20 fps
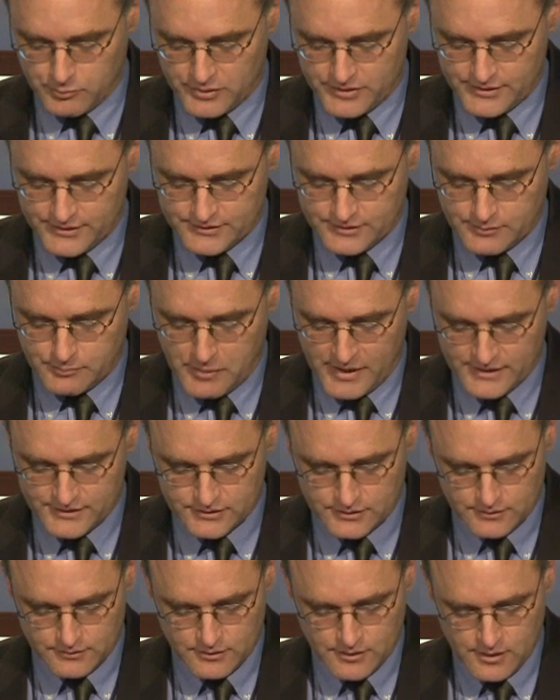
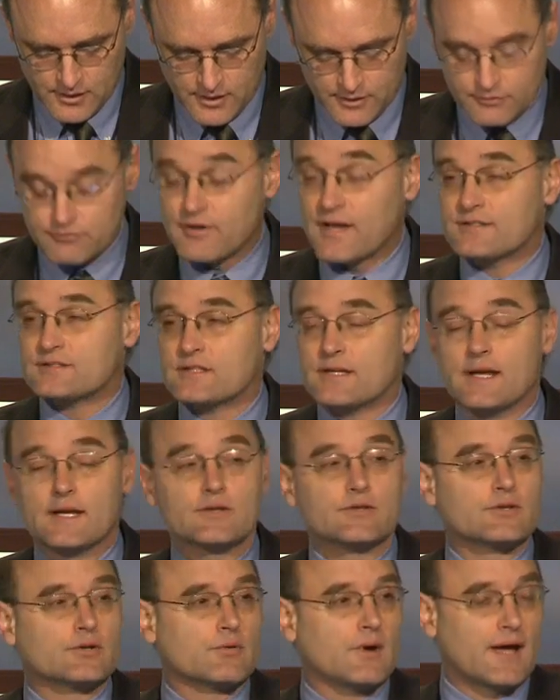participation
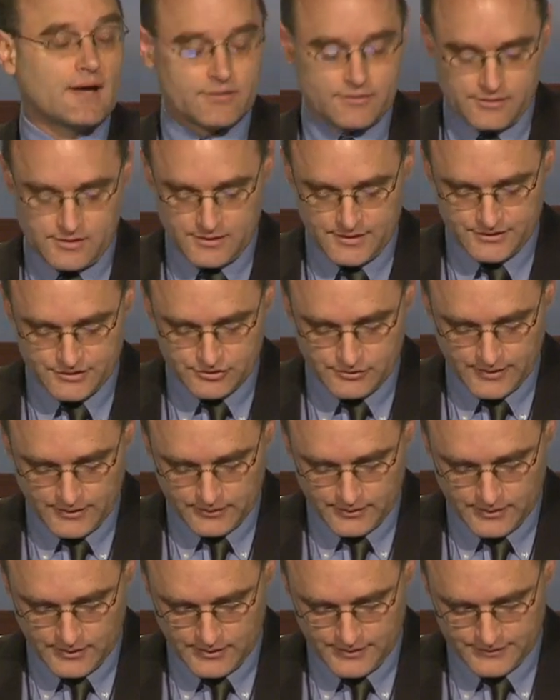resonate throughout the
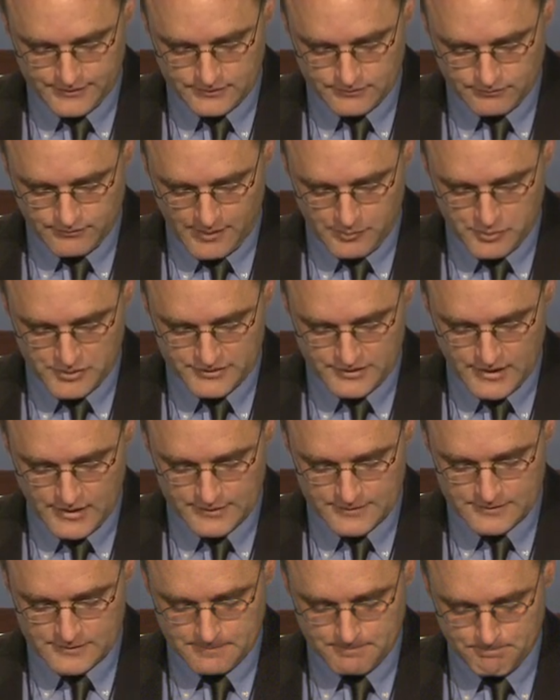district that he
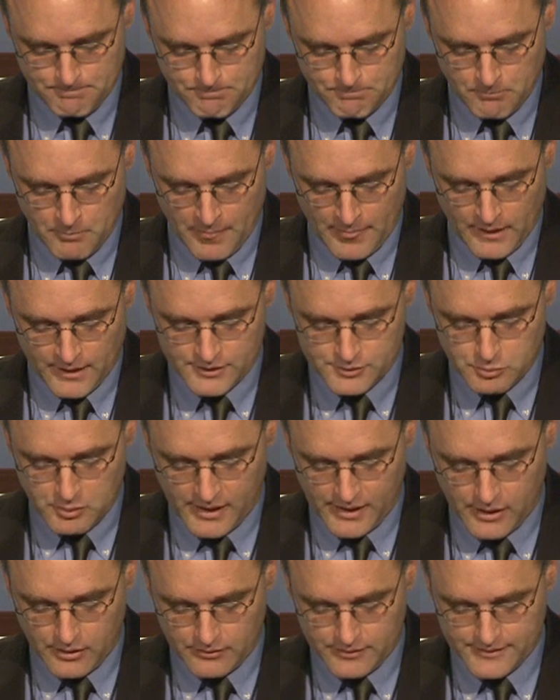represents. His
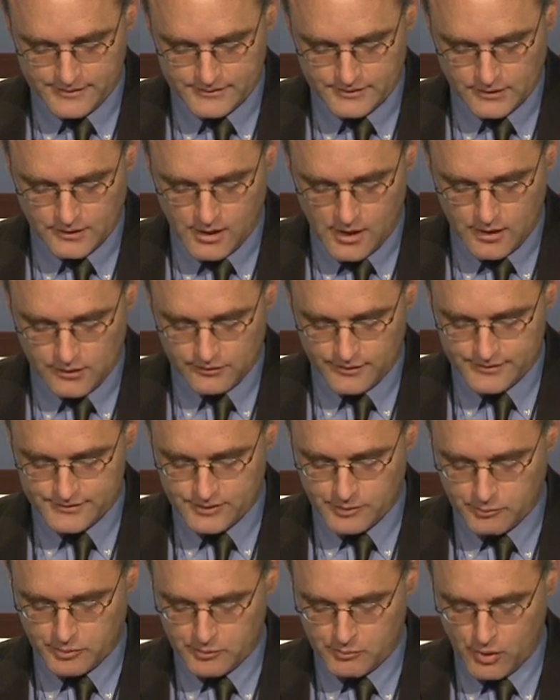priorities in
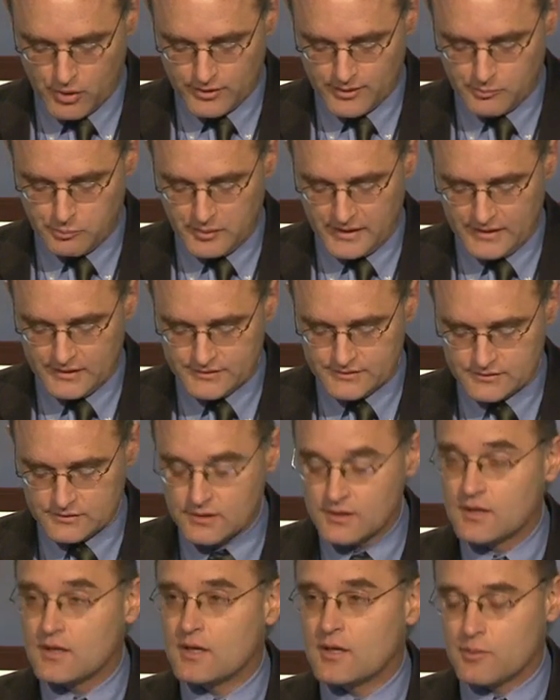Congress are promoting peace,
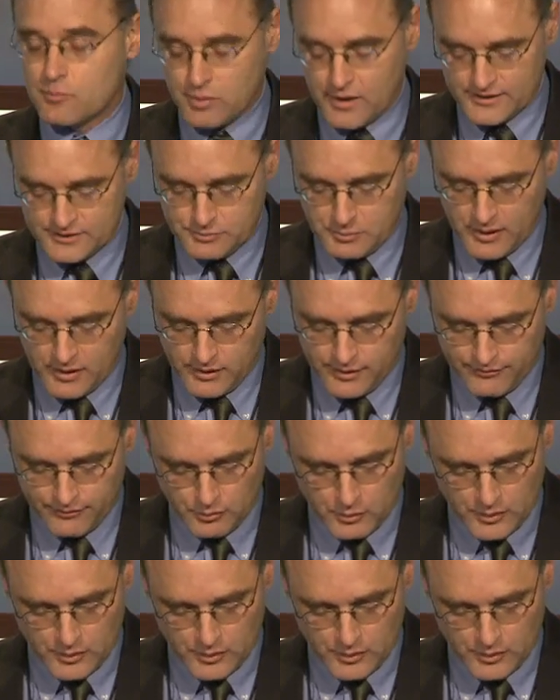prosperity for